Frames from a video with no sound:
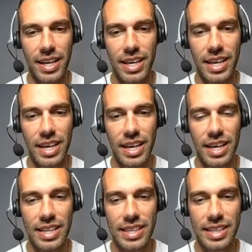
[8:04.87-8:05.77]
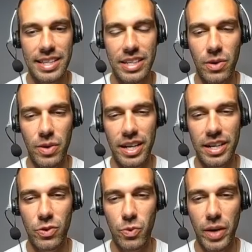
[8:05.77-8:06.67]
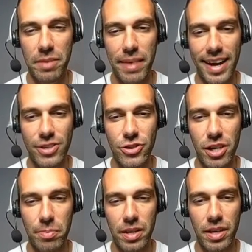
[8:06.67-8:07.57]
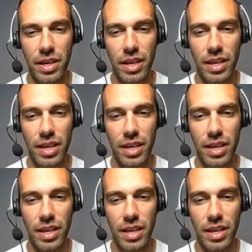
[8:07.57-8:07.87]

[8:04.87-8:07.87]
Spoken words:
But again, Lit Leo in a great matchup,